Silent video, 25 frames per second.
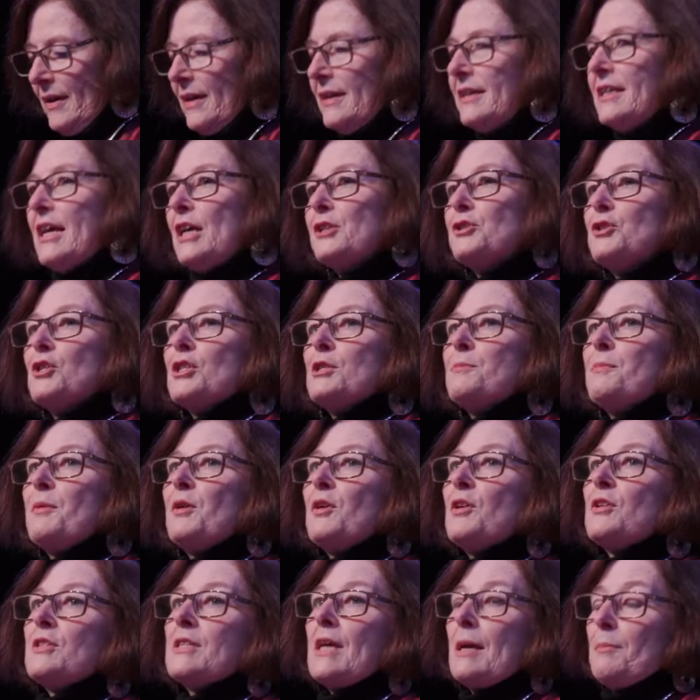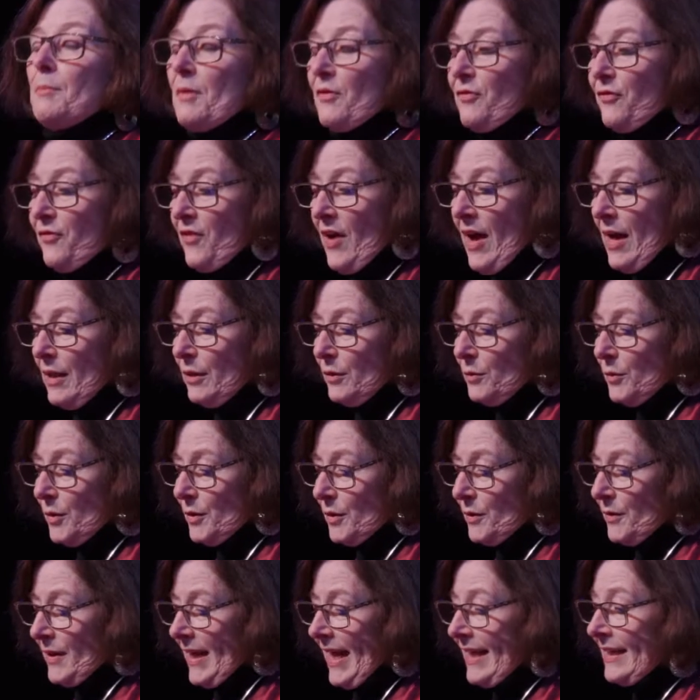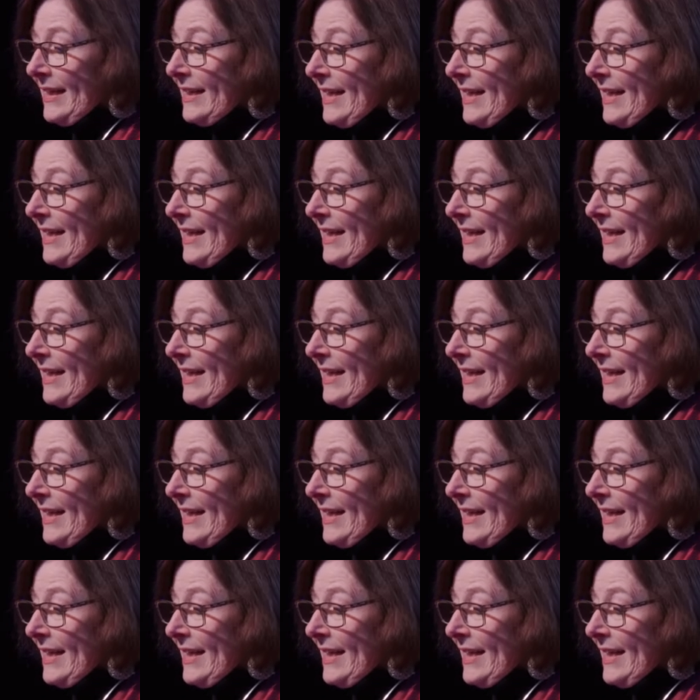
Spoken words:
not just because I'm a follower and